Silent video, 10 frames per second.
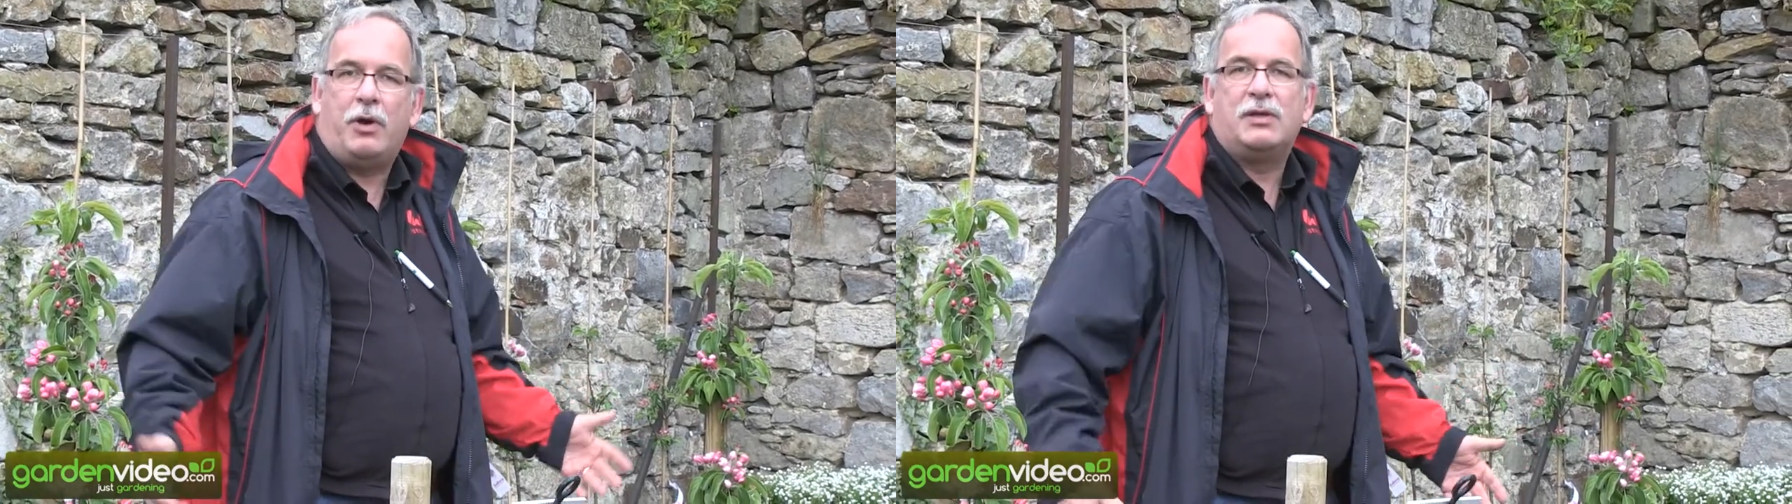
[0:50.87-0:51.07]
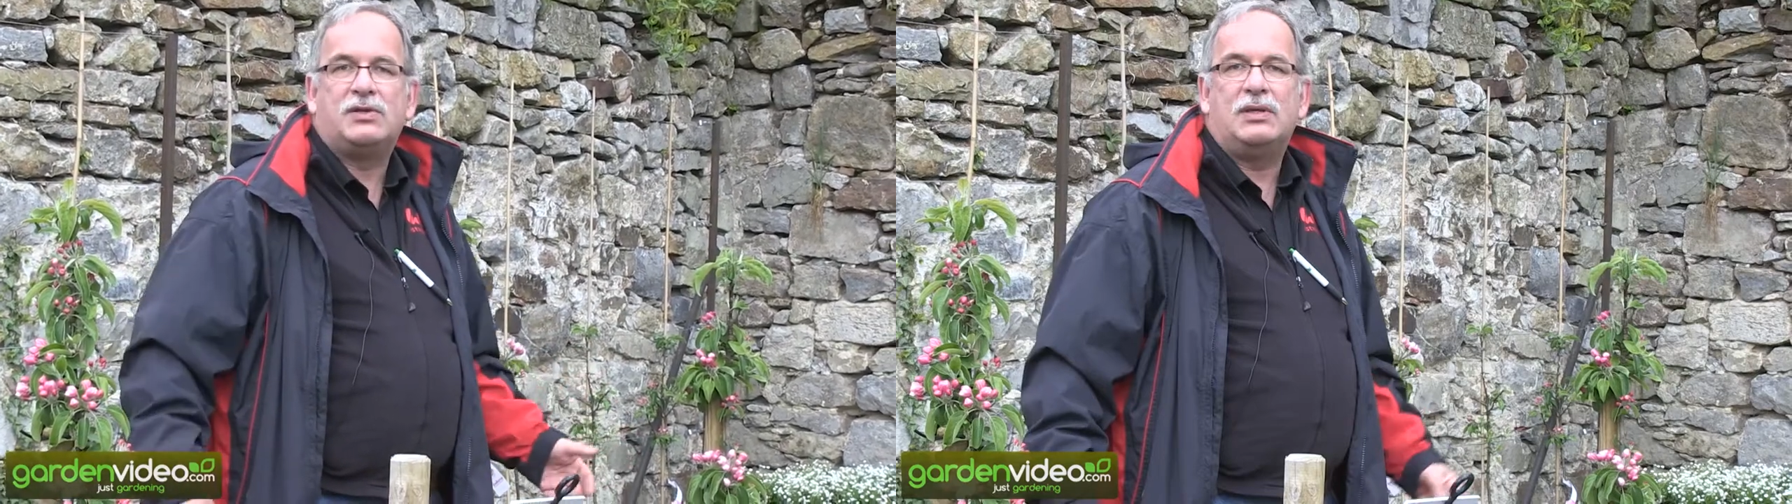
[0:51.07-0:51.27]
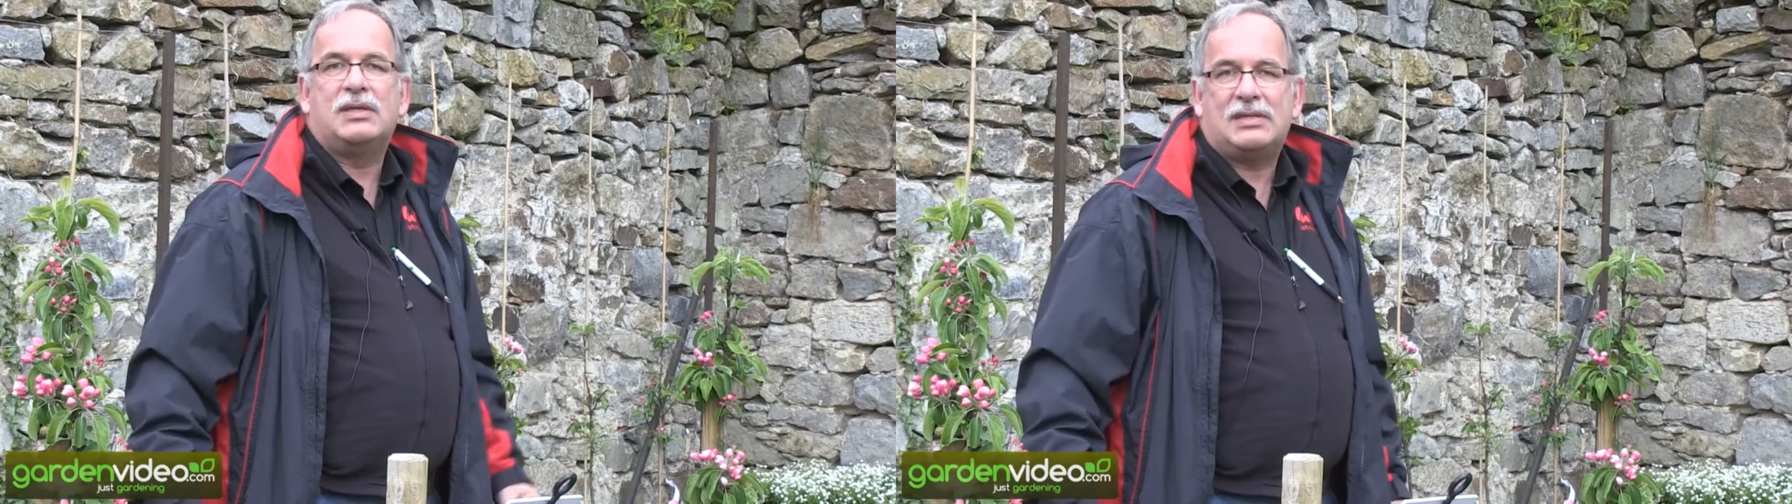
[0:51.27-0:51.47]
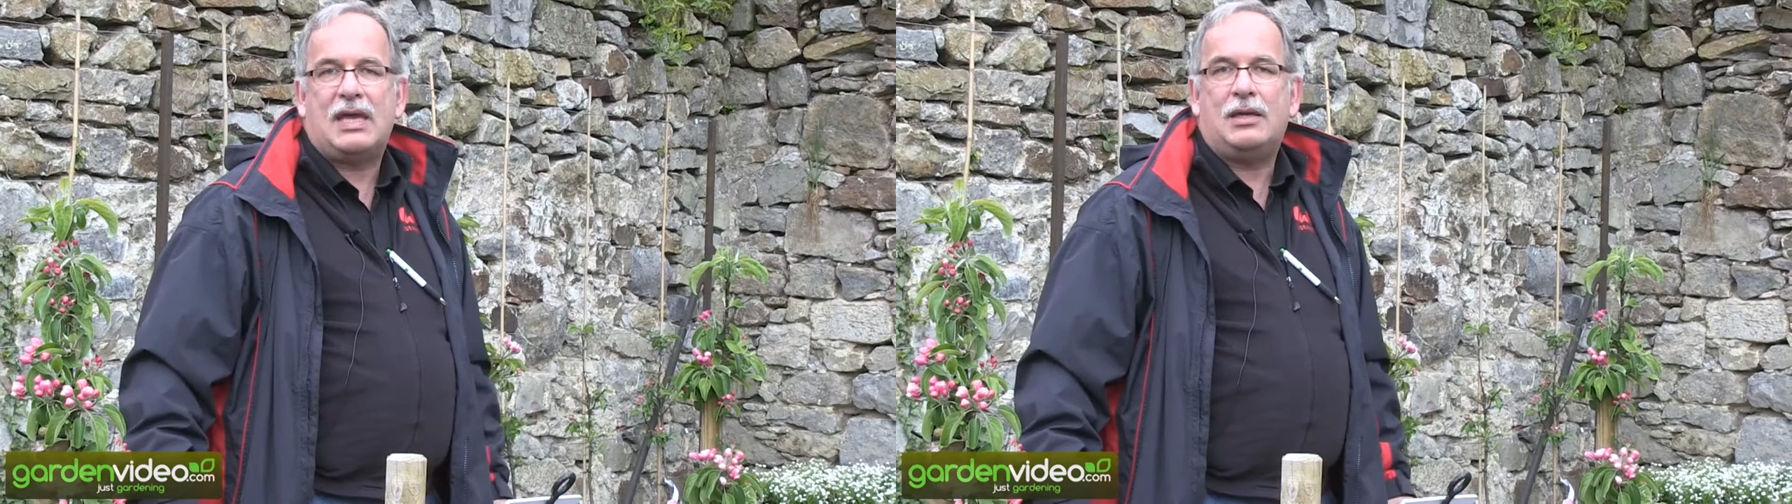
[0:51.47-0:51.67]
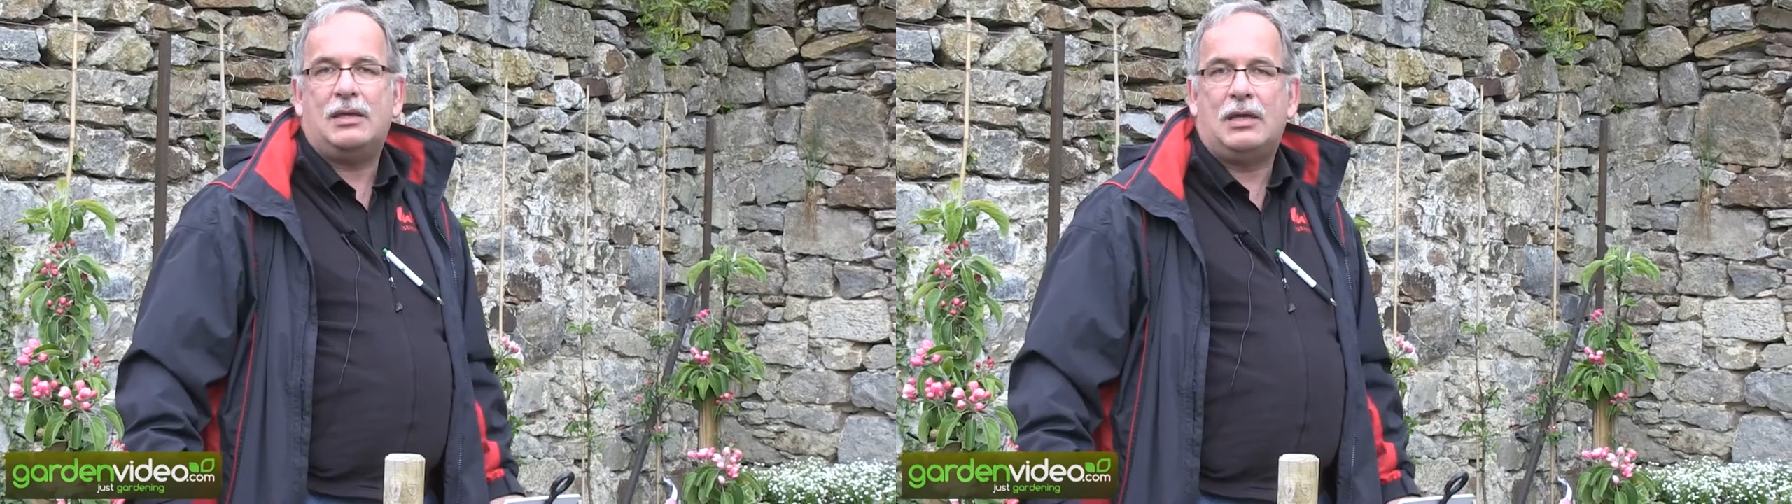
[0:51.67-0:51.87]
also in the
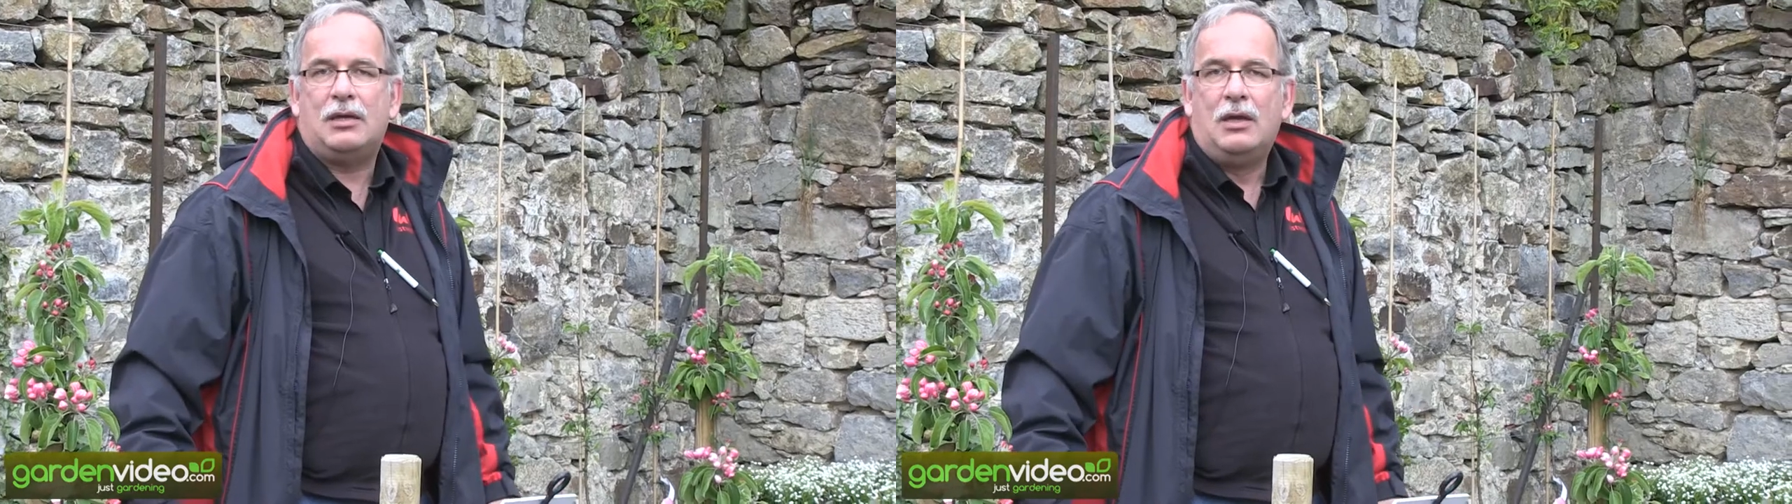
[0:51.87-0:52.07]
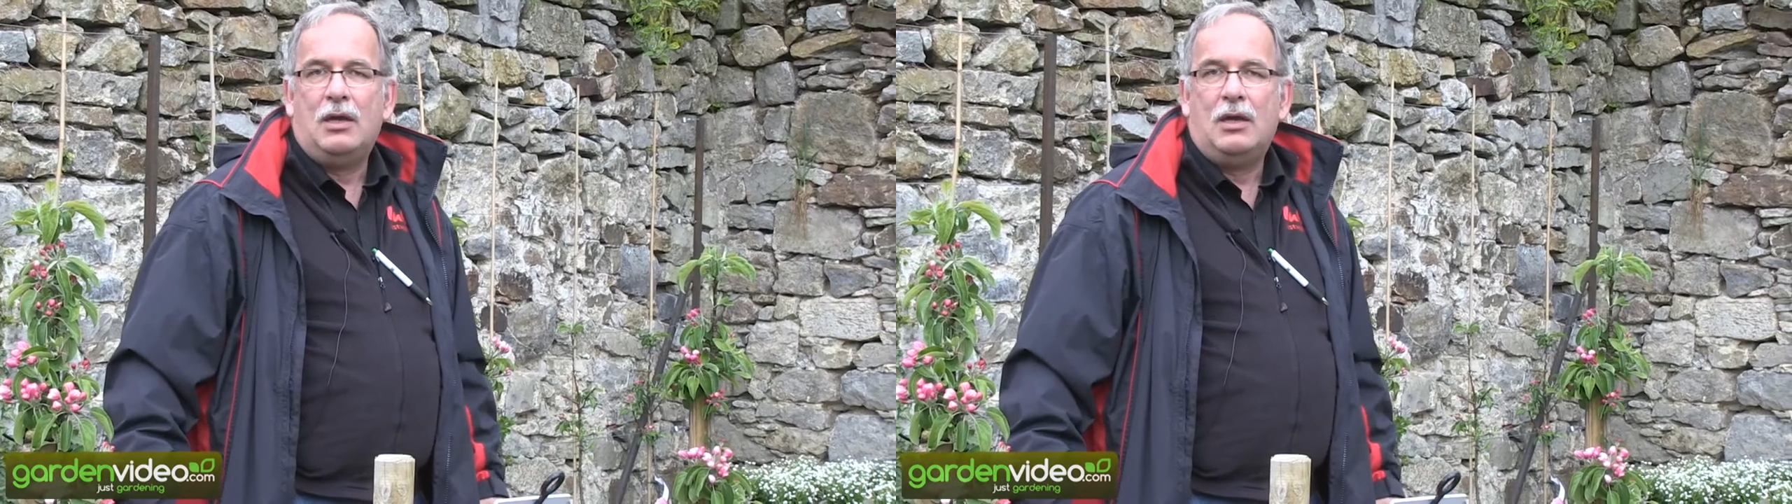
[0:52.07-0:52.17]
second year.